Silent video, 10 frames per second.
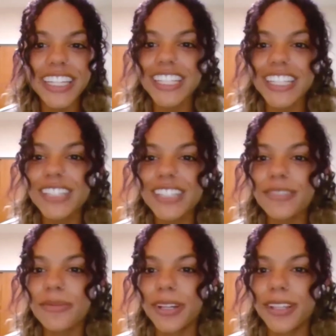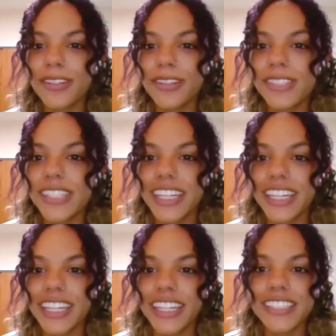It's one of those
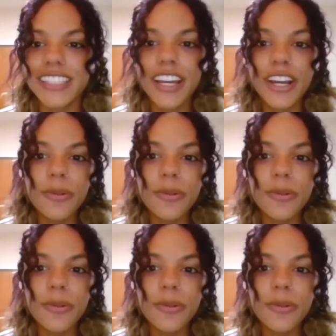things